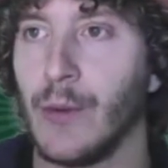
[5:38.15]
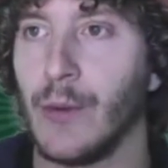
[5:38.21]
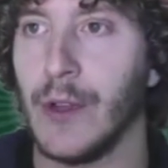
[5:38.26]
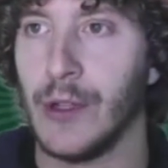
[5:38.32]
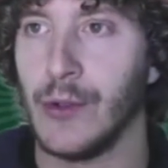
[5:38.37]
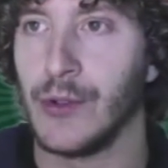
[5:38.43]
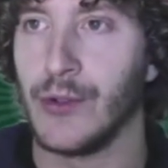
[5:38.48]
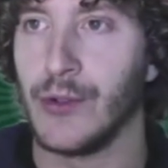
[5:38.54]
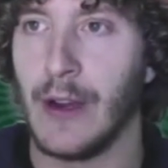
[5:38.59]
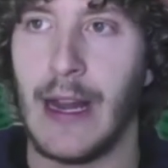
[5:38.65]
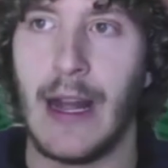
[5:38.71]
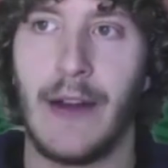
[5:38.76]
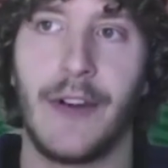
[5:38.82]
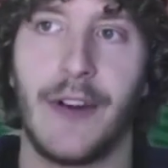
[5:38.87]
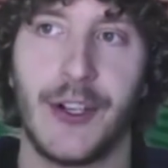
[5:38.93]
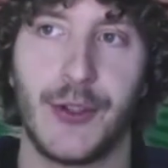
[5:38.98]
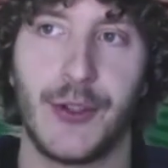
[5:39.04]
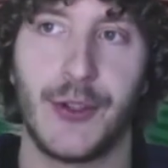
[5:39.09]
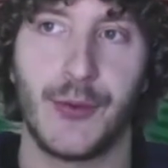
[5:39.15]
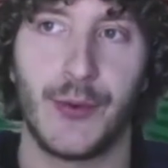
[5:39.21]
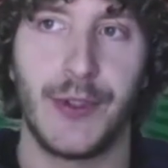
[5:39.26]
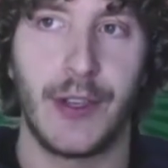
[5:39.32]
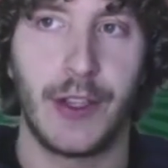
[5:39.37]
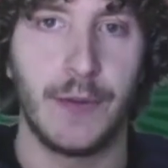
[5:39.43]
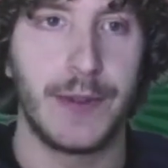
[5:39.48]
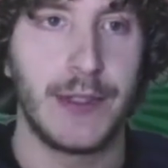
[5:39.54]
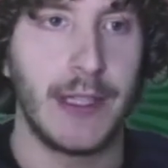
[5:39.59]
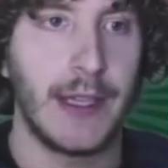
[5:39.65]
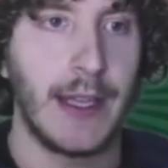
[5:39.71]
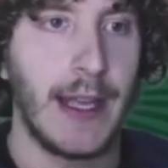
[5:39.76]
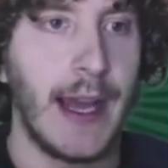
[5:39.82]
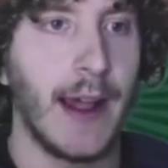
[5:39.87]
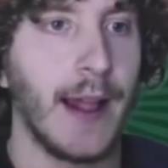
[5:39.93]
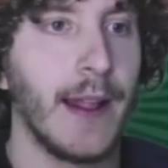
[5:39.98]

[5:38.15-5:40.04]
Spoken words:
we usually leverage with the Qctl.